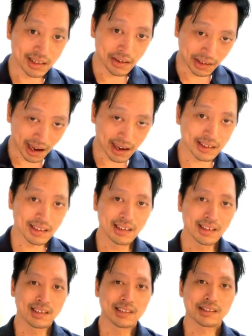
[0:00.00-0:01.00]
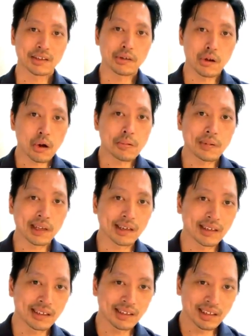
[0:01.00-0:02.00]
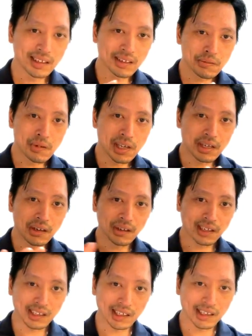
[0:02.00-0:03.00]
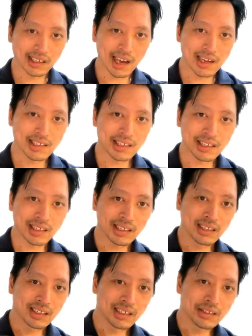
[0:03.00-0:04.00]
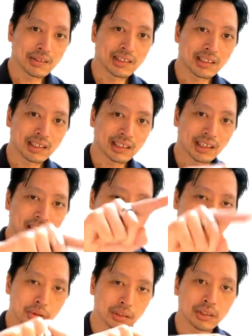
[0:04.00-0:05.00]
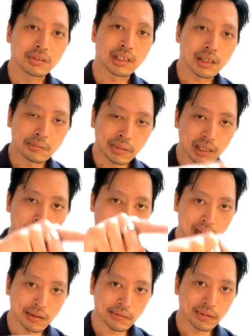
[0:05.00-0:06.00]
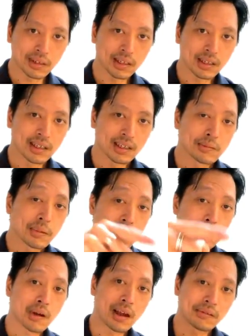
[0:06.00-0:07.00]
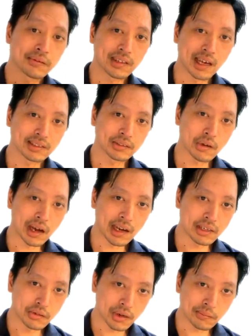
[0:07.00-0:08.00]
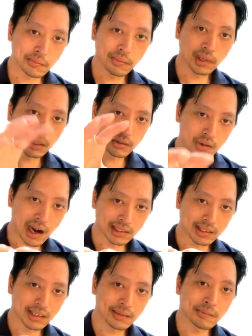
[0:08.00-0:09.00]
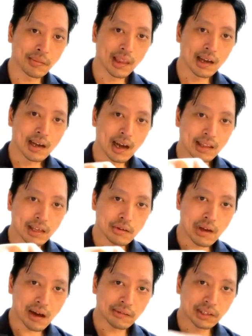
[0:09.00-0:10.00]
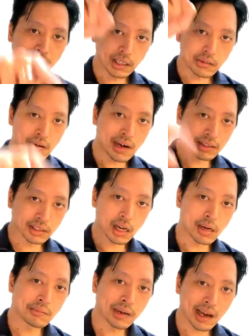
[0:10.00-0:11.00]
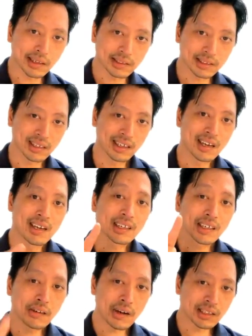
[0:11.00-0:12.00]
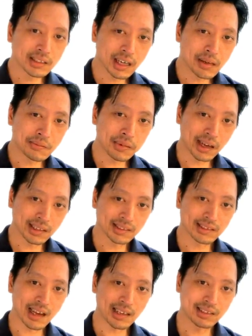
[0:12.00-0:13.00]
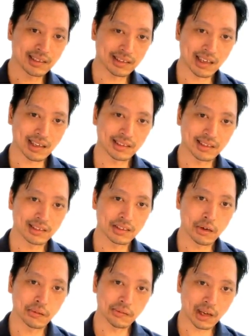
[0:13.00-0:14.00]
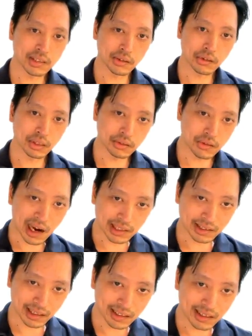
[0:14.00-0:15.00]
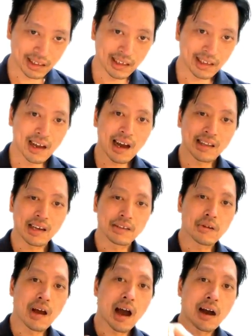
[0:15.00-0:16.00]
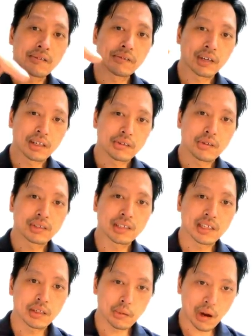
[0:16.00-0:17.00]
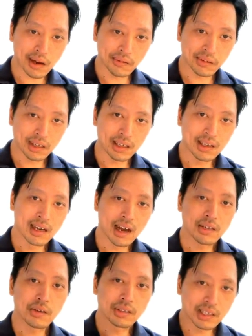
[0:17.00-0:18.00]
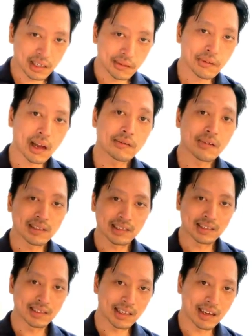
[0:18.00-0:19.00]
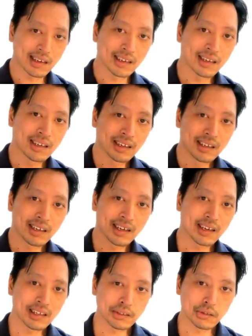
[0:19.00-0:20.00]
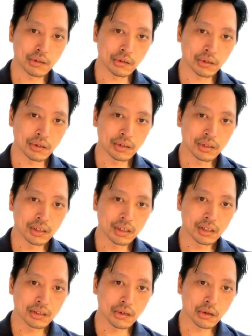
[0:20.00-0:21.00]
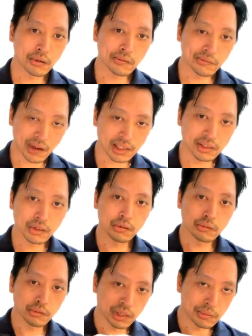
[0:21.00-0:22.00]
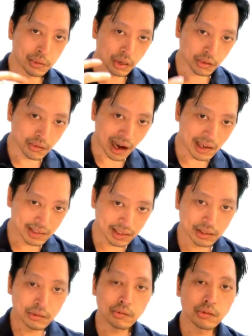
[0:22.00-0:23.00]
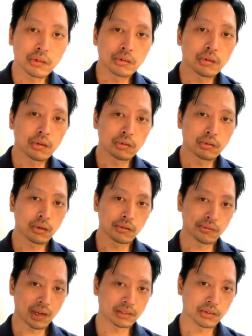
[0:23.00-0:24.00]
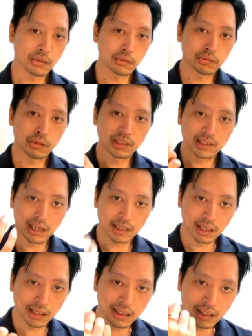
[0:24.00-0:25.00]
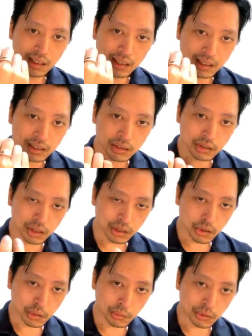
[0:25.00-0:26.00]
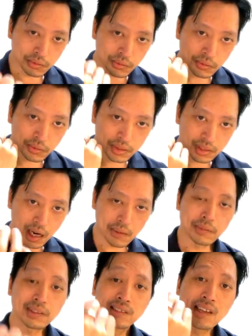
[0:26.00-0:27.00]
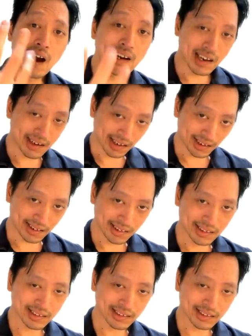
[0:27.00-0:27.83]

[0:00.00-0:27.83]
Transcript: Okay, so normally when you look at the EKG, you see a Q, you see a P wave, P wave that's your atrium contracting, and then you have the QRS complex, QRS complex that's that's your ventral contracting, and then you have your T wave, and your T wave, as I said, is your your ventral repolarizing, your your your ventral returning to the normal shape is dilating,